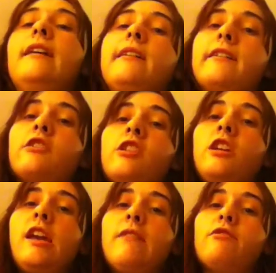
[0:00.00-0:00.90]
Another
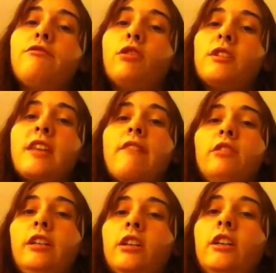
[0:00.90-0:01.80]
thing you have to focus
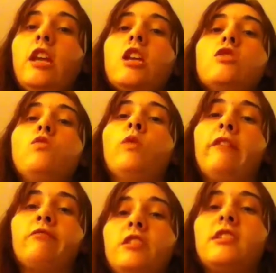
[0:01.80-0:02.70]
heavily on is
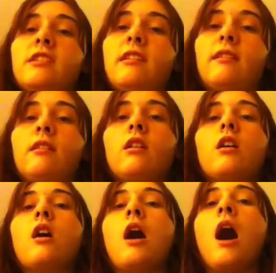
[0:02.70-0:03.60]
references.
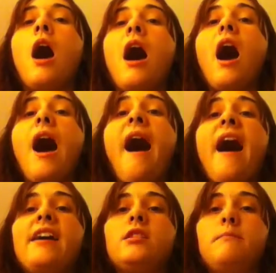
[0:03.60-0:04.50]

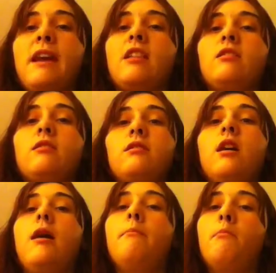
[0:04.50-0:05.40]
I spent
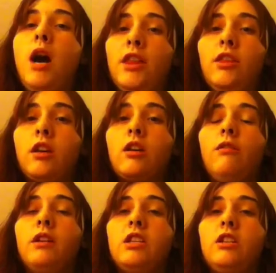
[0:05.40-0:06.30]
a month
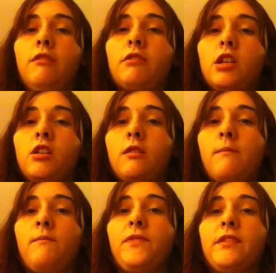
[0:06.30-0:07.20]
going to different
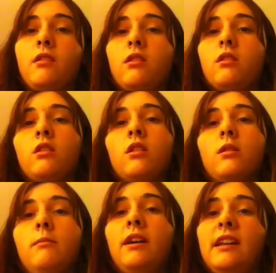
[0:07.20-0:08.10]

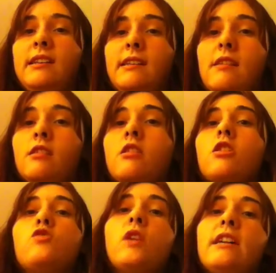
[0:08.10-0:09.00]
places
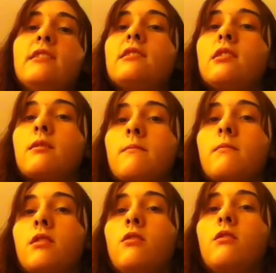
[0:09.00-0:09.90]
dressed
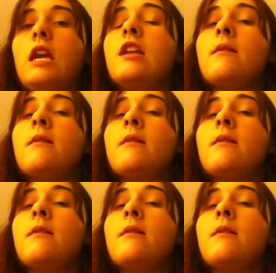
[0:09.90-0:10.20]
in